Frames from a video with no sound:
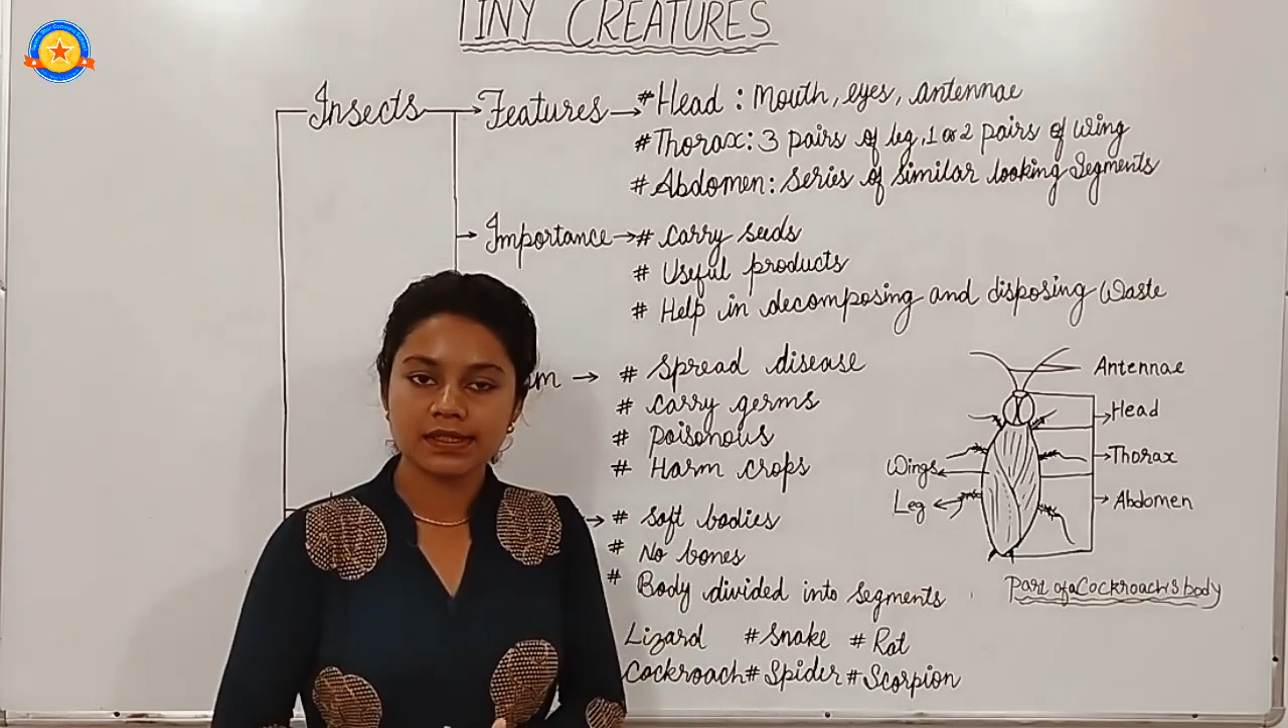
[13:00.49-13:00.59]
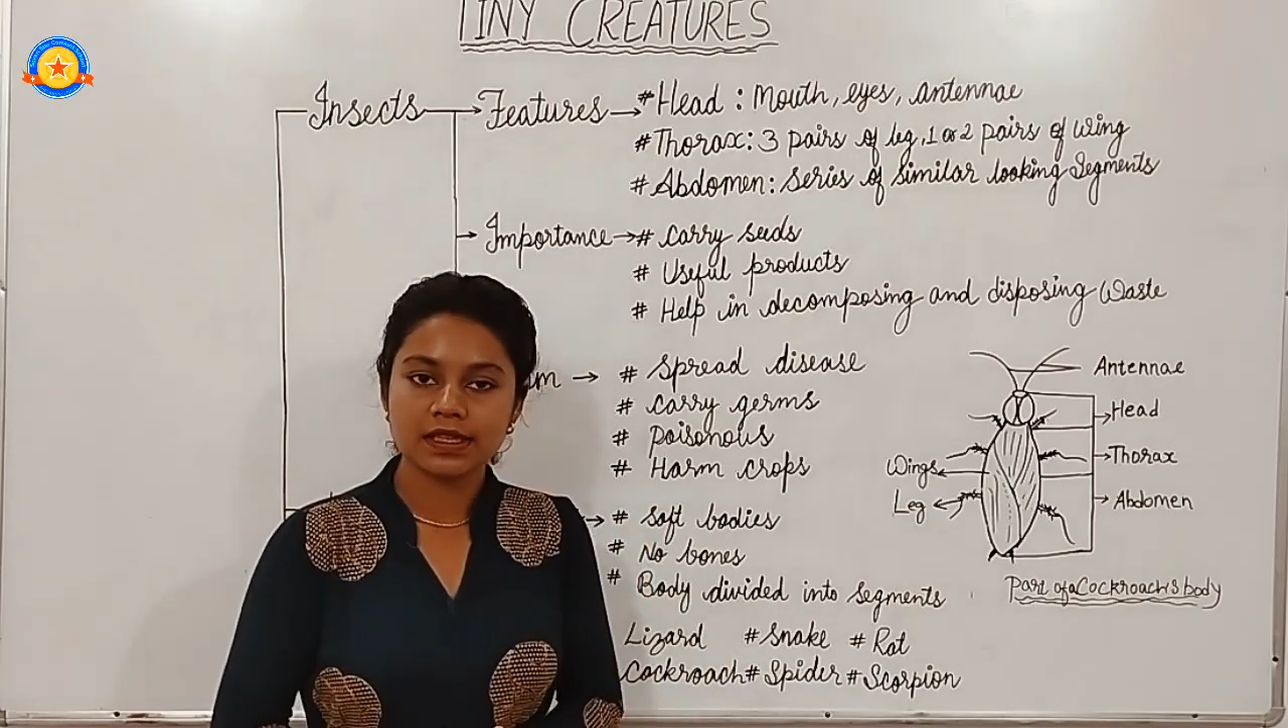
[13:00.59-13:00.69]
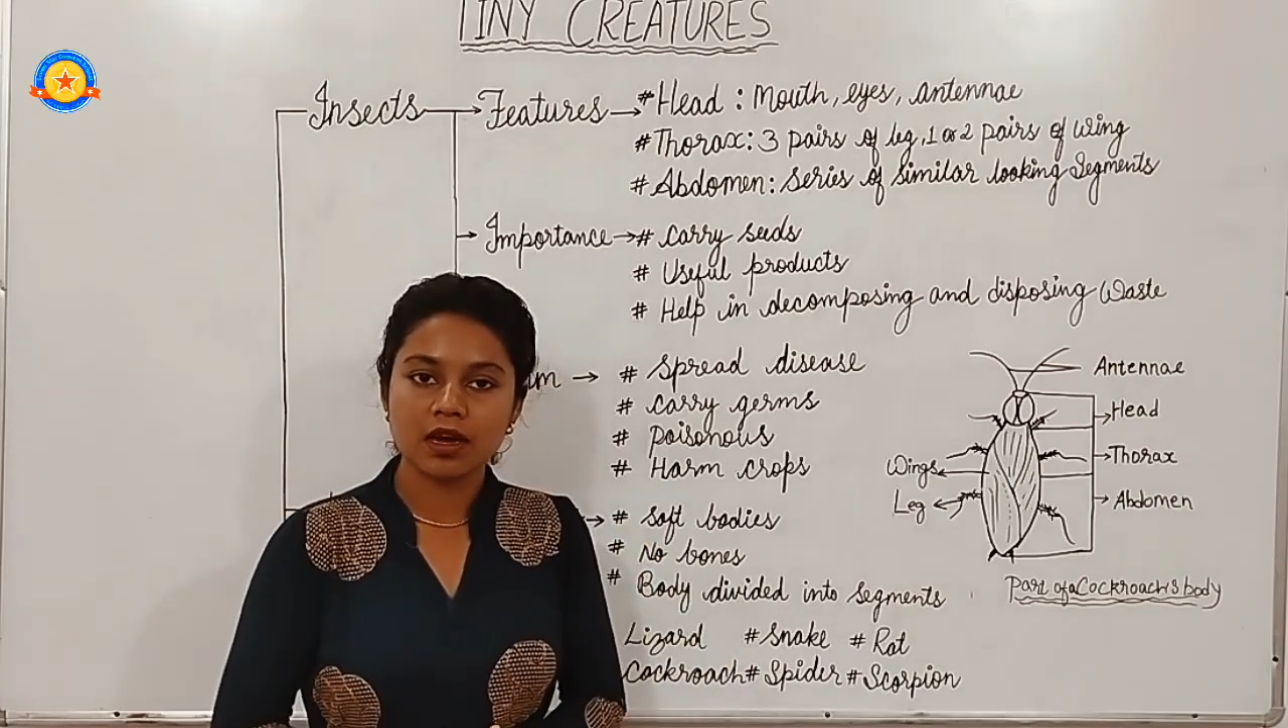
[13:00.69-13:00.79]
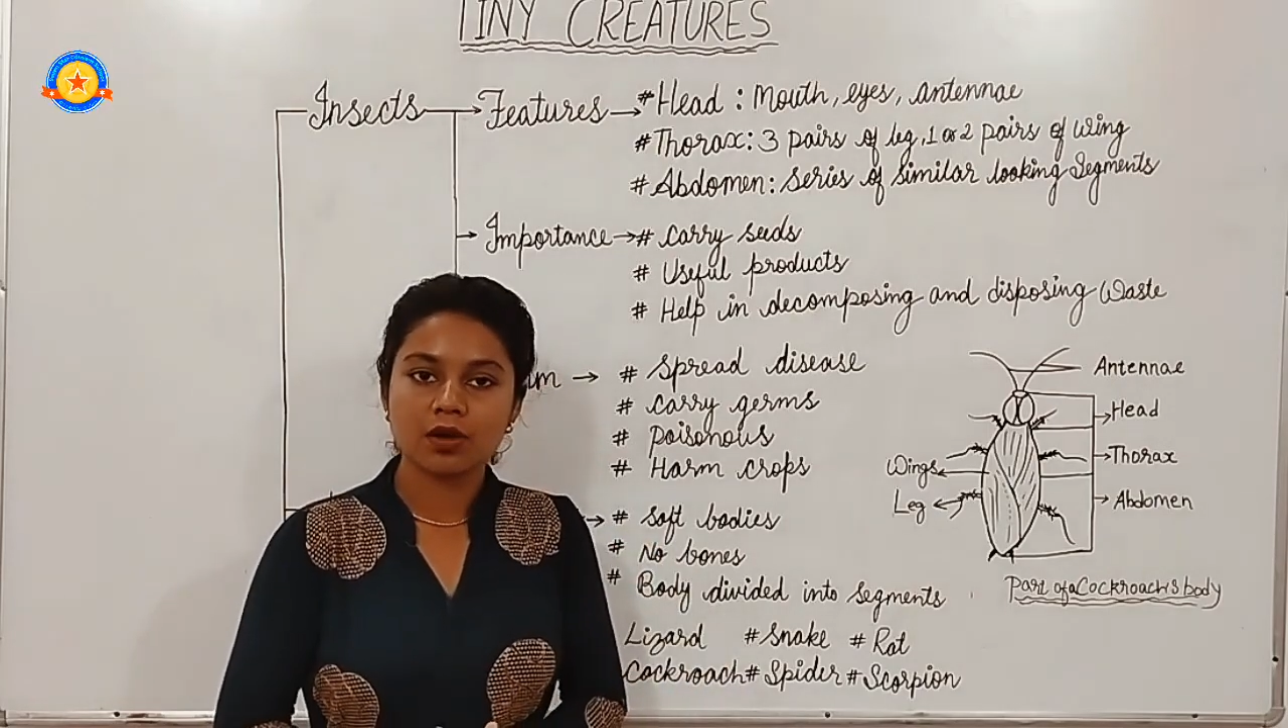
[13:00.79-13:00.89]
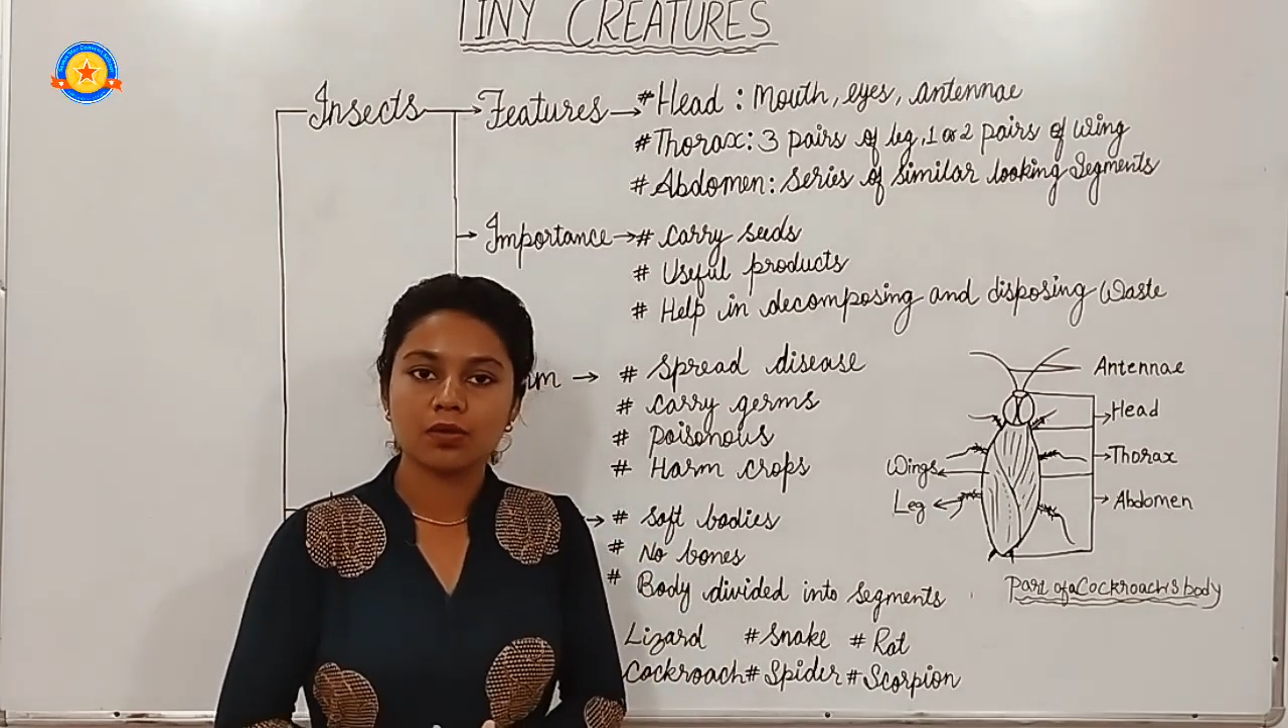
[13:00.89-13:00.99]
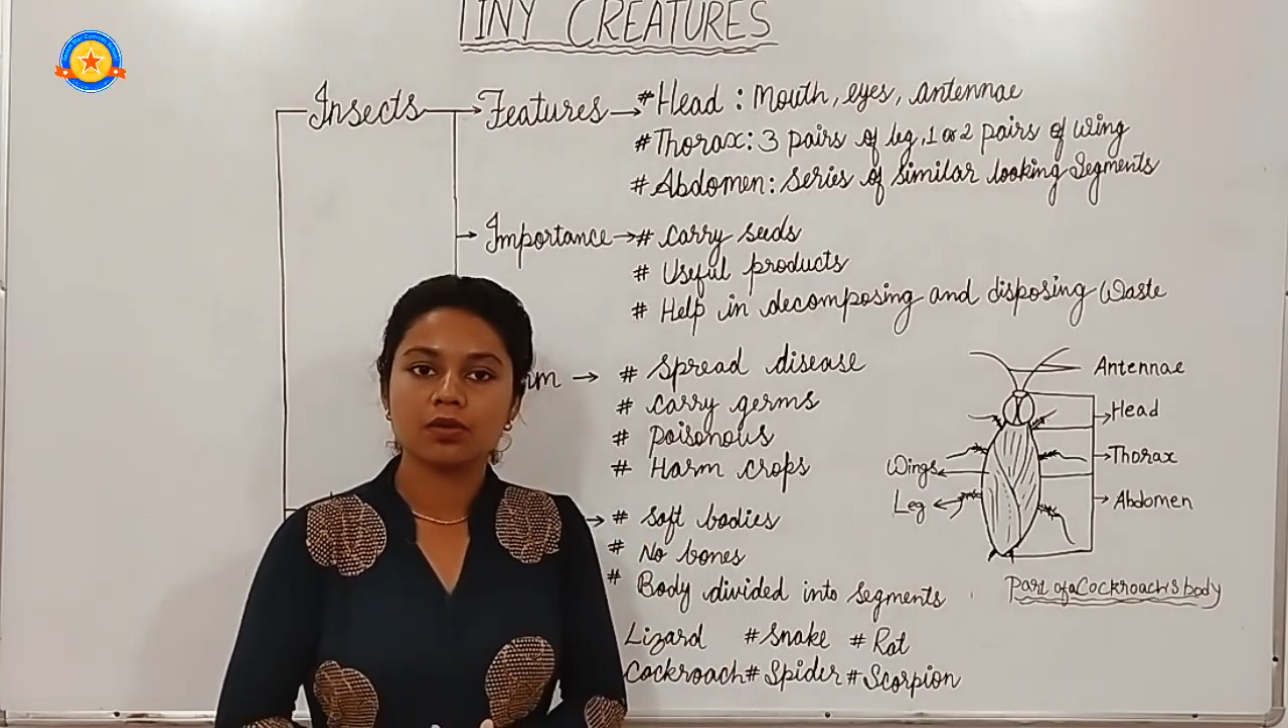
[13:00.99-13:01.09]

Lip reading: now,